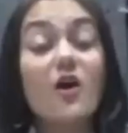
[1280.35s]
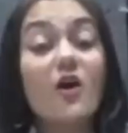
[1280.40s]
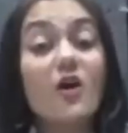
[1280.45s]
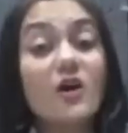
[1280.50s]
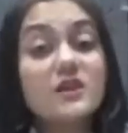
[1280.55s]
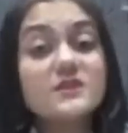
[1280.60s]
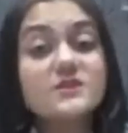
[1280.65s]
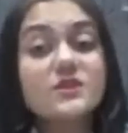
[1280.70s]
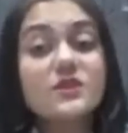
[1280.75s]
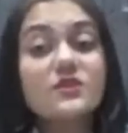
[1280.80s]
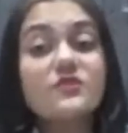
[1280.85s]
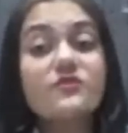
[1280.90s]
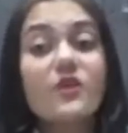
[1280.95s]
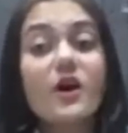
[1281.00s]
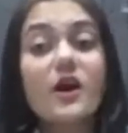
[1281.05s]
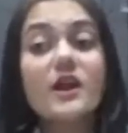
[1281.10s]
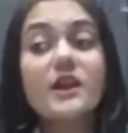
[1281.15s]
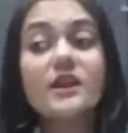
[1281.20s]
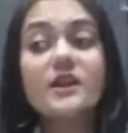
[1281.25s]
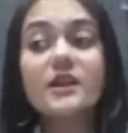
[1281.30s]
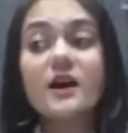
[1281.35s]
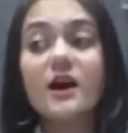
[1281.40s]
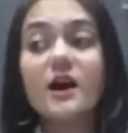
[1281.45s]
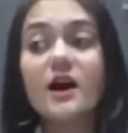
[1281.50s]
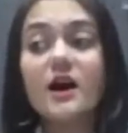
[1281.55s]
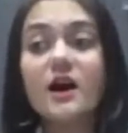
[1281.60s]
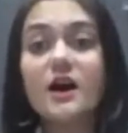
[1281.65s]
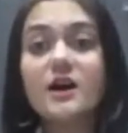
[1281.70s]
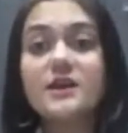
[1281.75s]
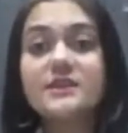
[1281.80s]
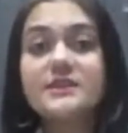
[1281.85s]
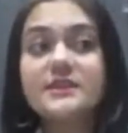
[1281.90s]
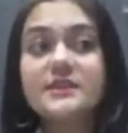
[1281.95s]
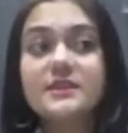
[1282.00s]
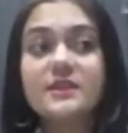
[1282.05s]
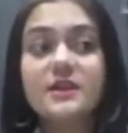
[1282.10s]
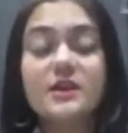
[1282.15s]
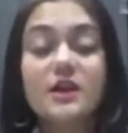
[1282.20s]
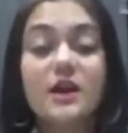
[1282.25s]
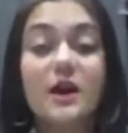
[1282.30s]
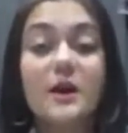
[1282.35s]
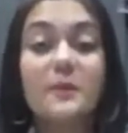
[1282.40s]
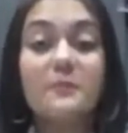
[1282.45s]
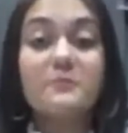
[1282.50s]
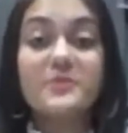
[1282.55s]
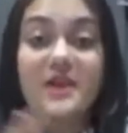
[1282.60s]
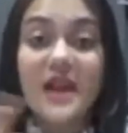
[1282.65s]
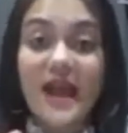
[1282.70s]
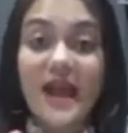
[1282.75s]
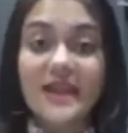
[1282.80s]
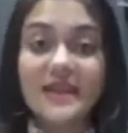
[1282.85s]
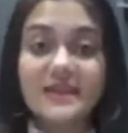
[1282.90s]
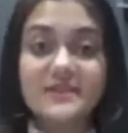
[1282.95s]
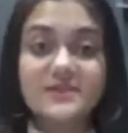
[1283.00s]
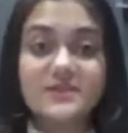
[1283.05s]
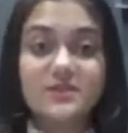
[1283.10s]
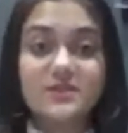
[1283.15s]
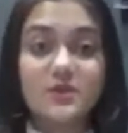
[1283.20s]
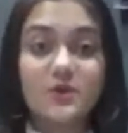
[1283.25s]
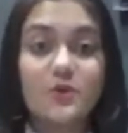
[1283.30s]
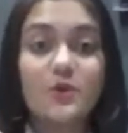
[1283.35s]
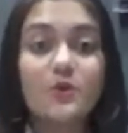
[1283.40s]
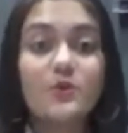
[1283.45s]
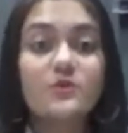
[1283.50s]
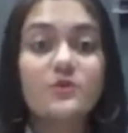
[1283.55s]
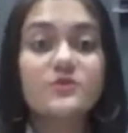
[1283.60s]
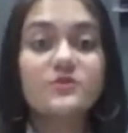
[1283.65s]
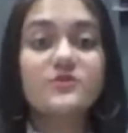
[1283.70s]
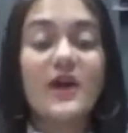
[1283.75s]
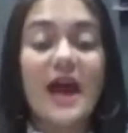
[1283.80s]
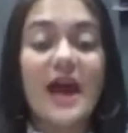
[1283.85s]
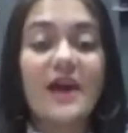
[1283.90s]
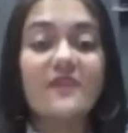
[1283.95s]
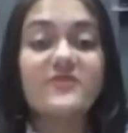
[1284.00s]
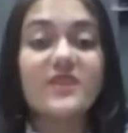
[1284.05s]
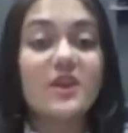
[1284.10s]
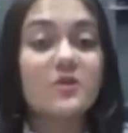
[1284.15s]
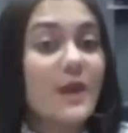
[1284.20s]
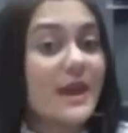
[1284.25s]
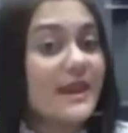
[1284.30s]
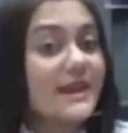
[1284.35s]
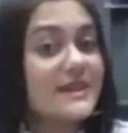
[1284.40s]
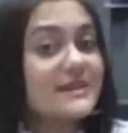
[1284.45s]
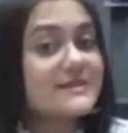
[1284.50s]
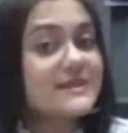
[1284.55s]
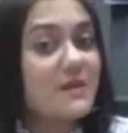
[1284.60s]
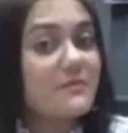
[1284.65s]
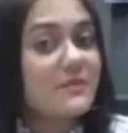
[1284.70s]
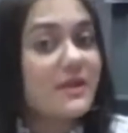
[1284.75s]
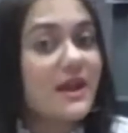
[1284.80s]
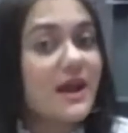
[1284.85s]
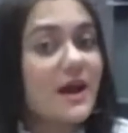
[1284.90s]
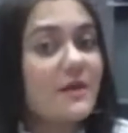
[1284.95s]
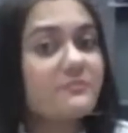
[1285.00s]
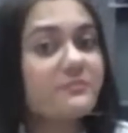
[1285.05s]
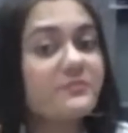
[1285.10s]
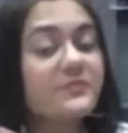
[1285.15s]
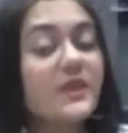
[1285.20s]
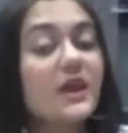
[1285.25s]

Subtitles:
Also for brides who have their weddings coming up,